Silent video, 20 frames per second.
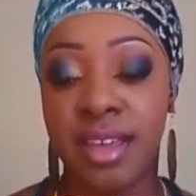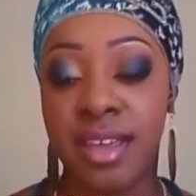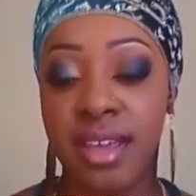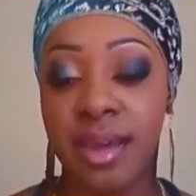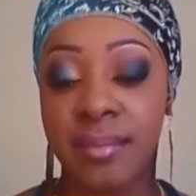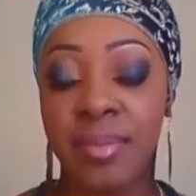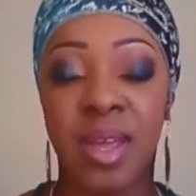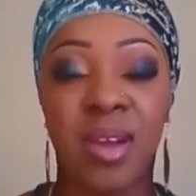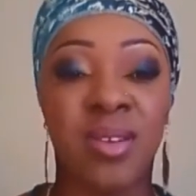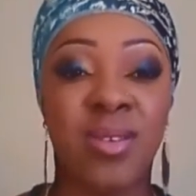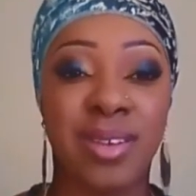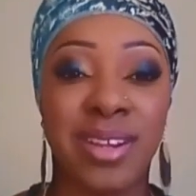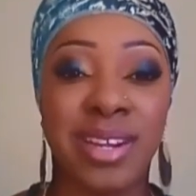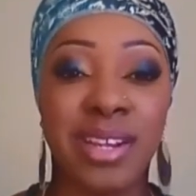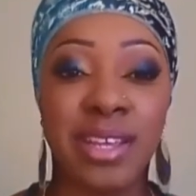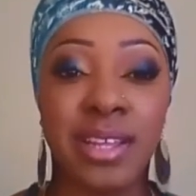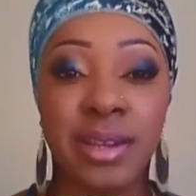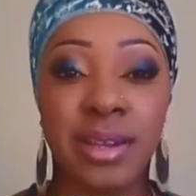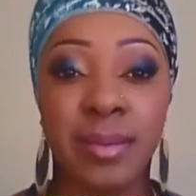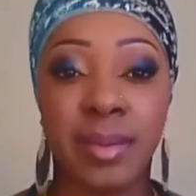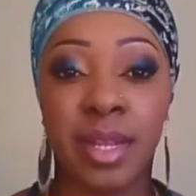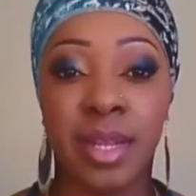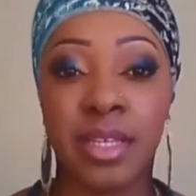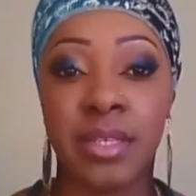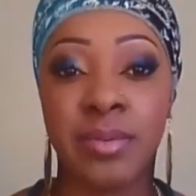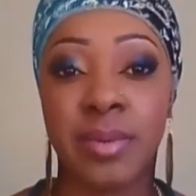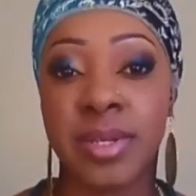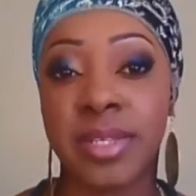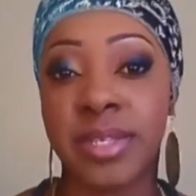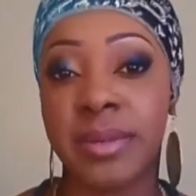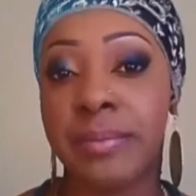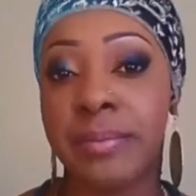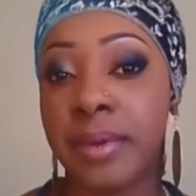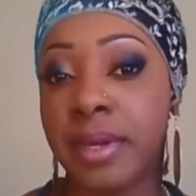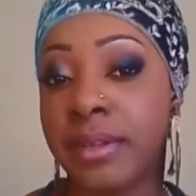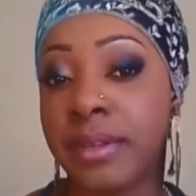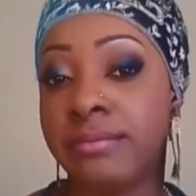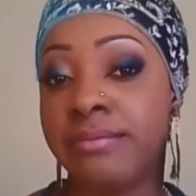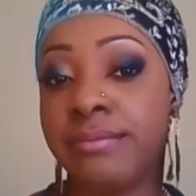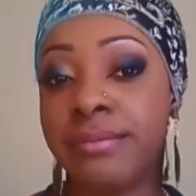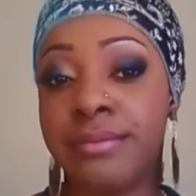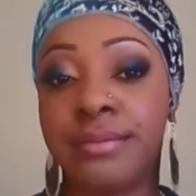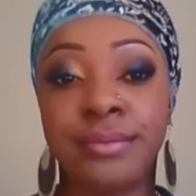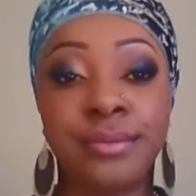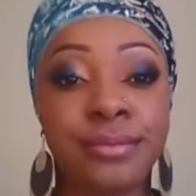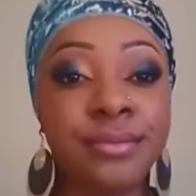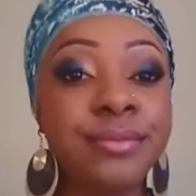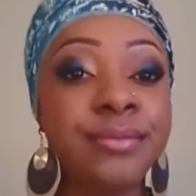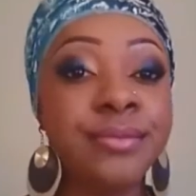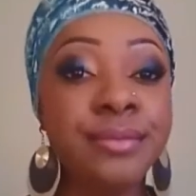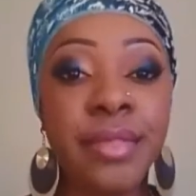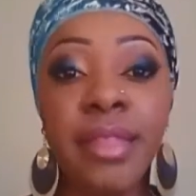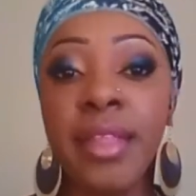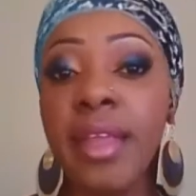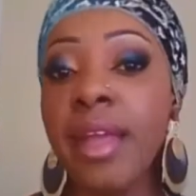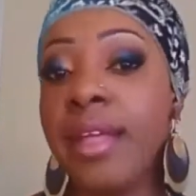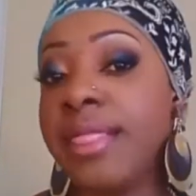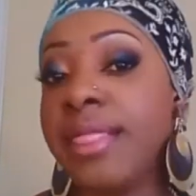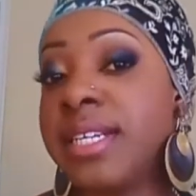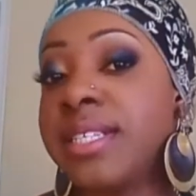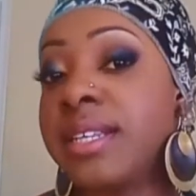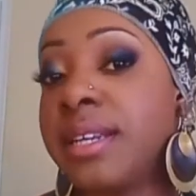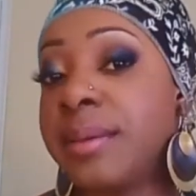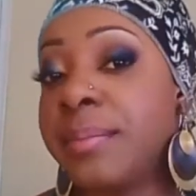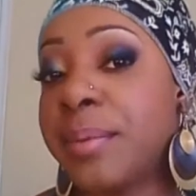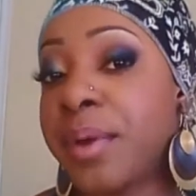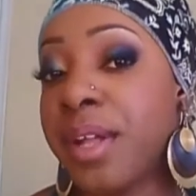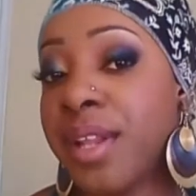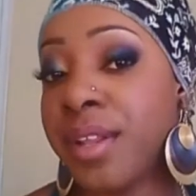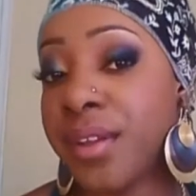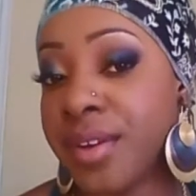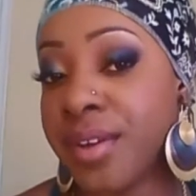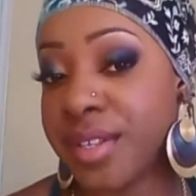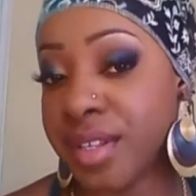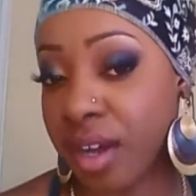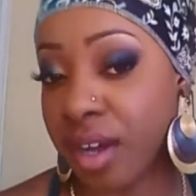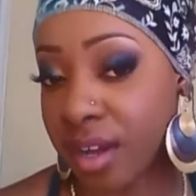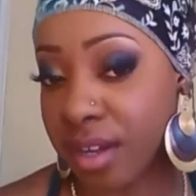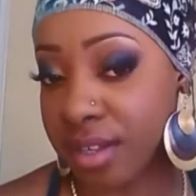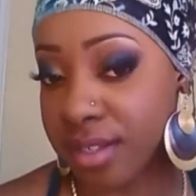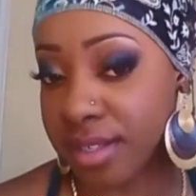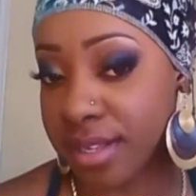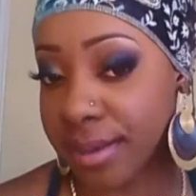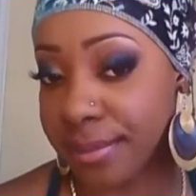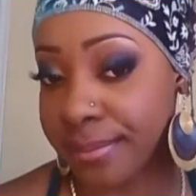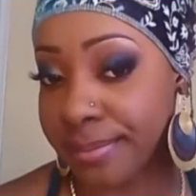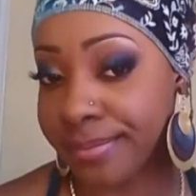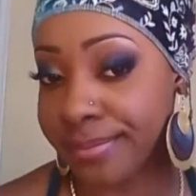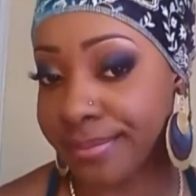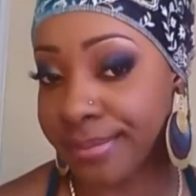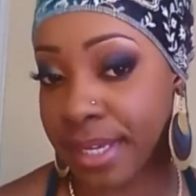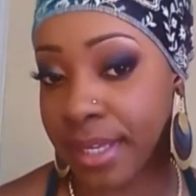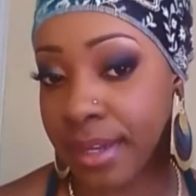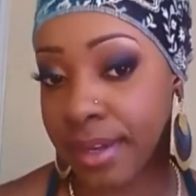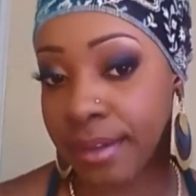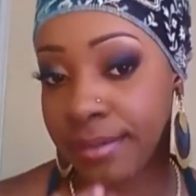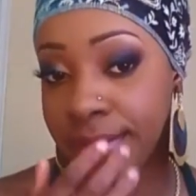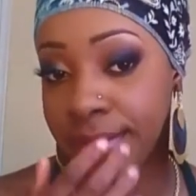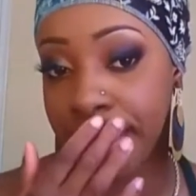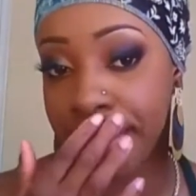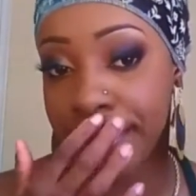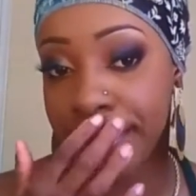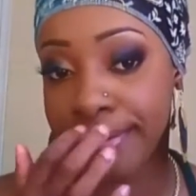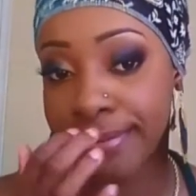I'm not really a lip gloss person, but this lip color is awesome. I love it.